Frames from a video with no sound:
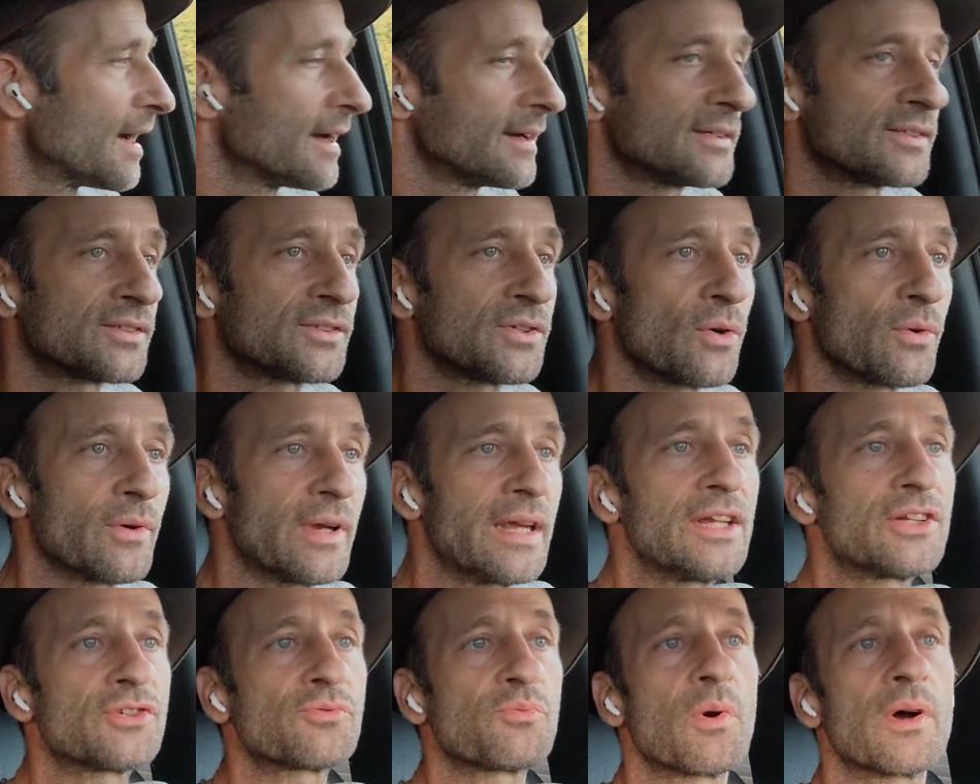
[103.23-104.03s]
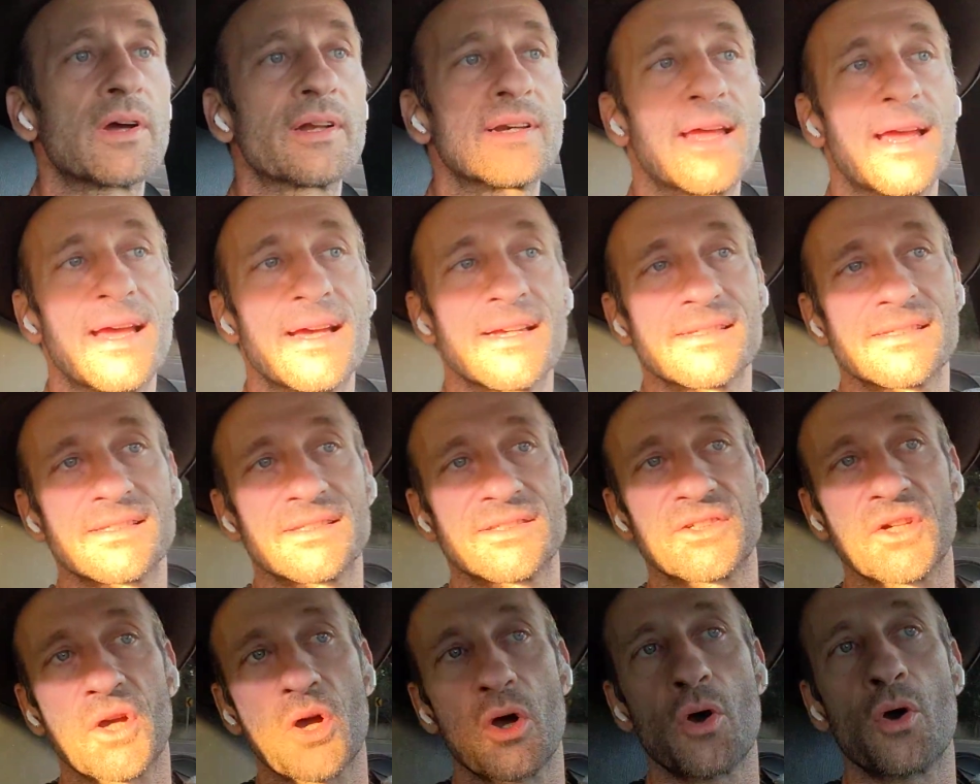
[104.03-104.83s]
So each one has
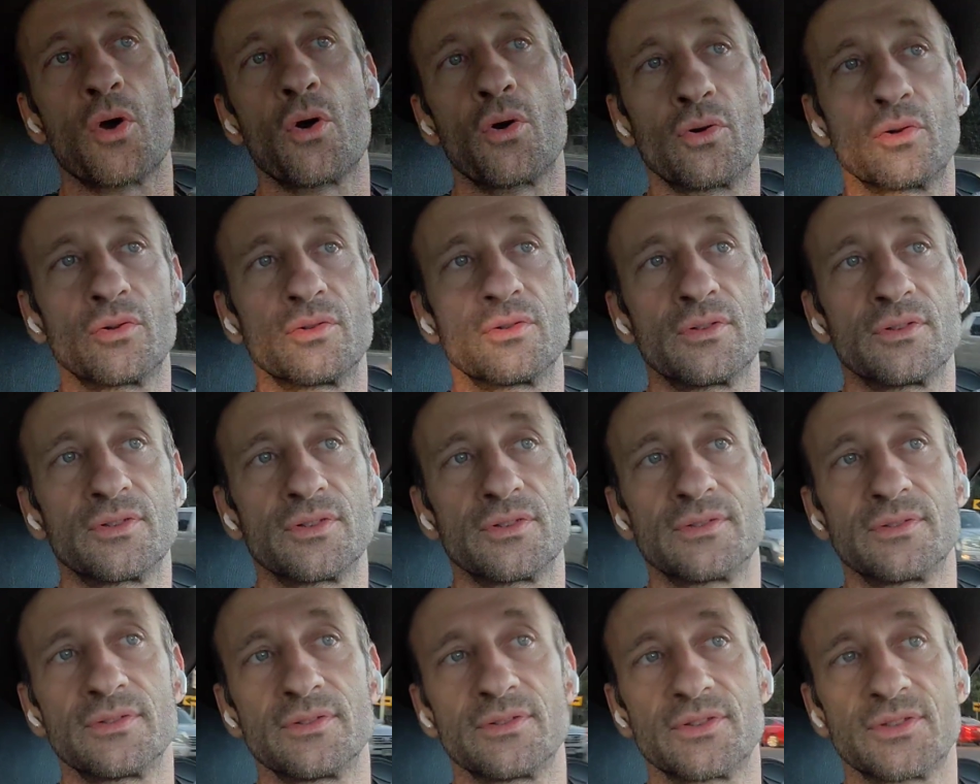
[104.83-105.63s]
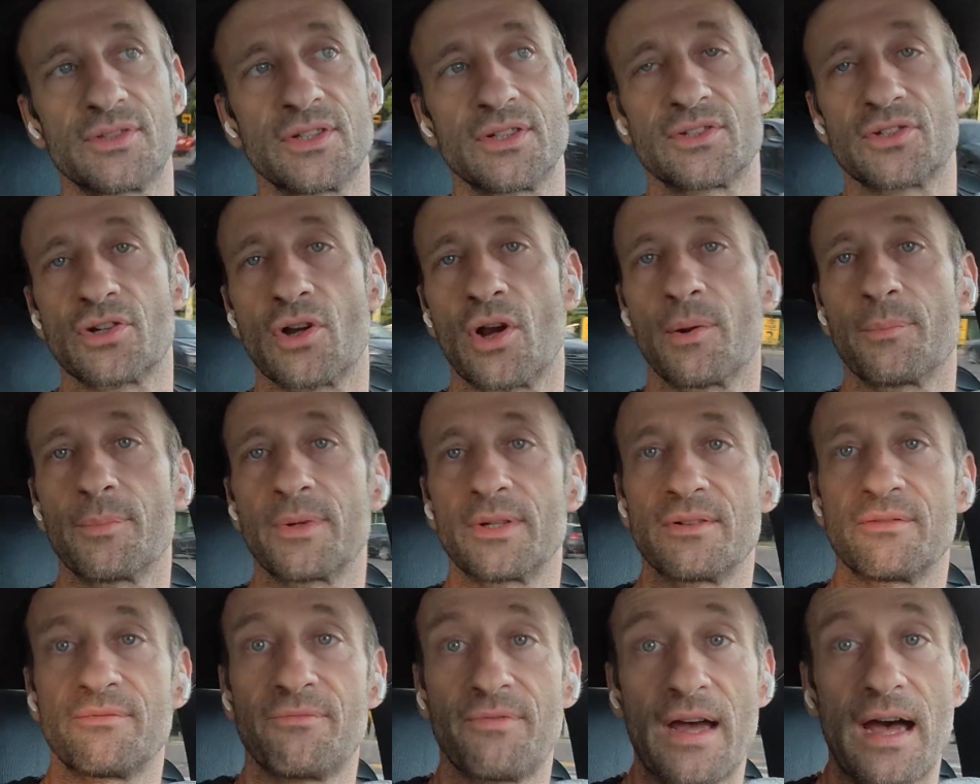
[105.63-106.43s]
its own
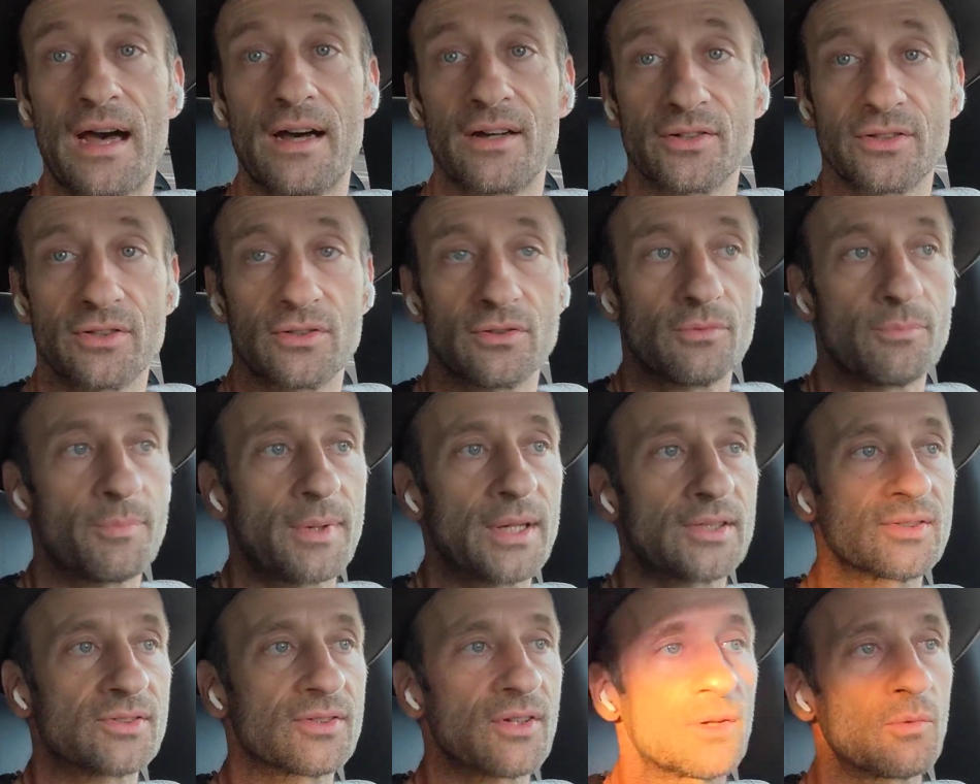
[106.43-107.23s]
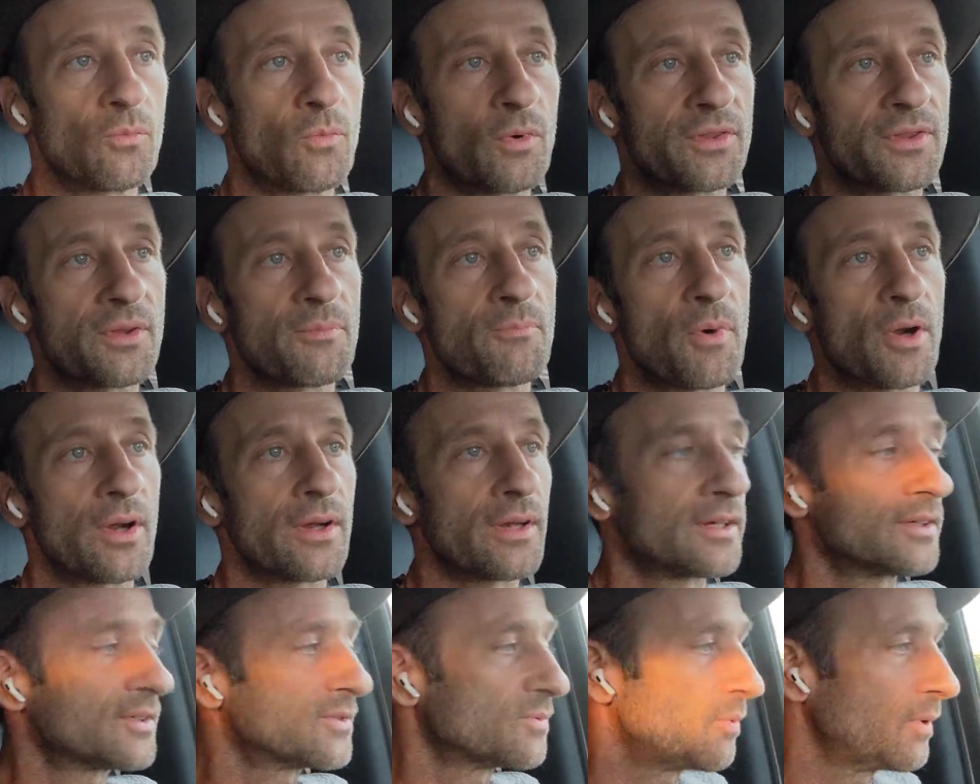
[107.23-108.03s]
determined value based on what the
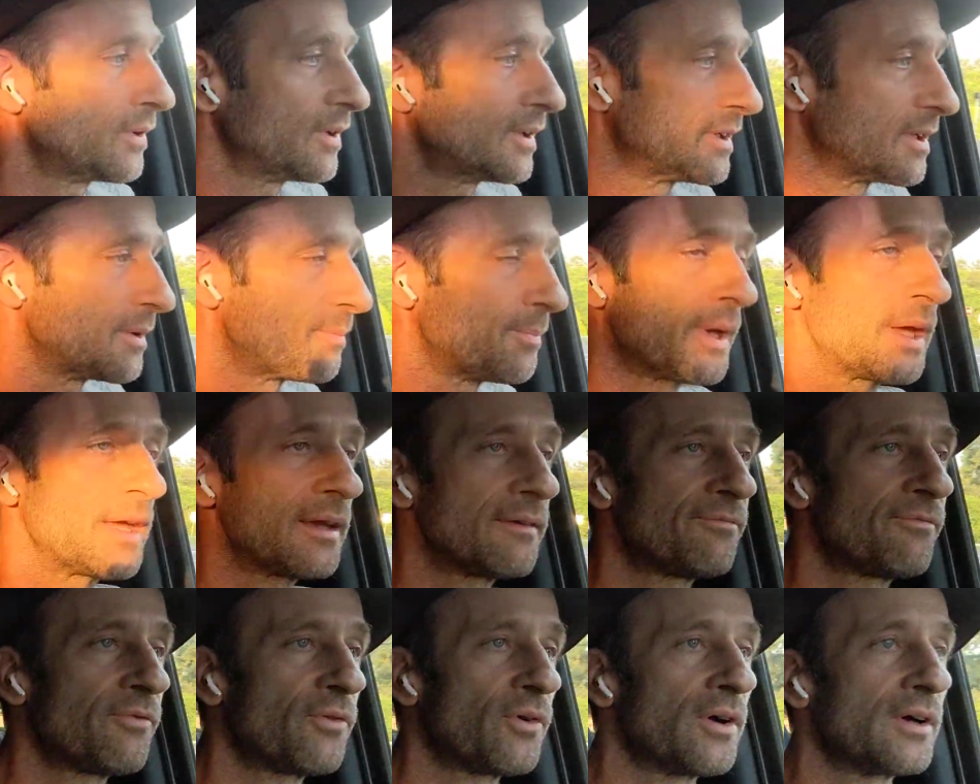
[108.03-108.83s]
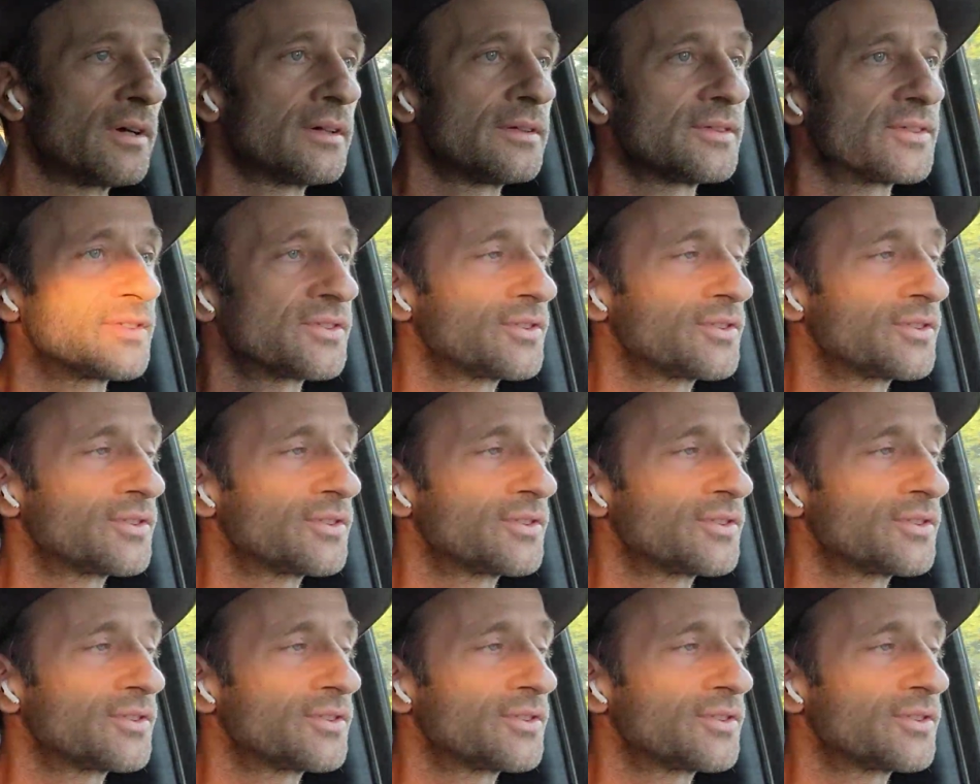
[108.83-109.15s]
market's willing to pay for it.